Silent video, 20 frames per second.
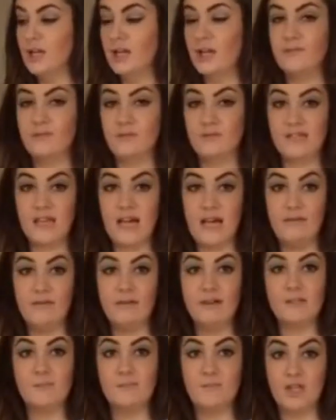I've used
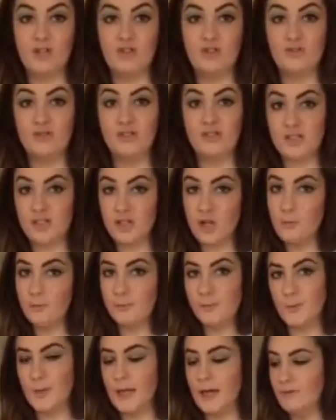carrots and beetroots, and it's
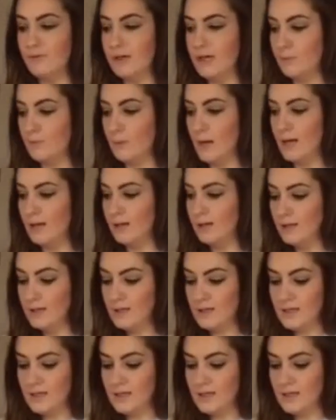coped with that really well.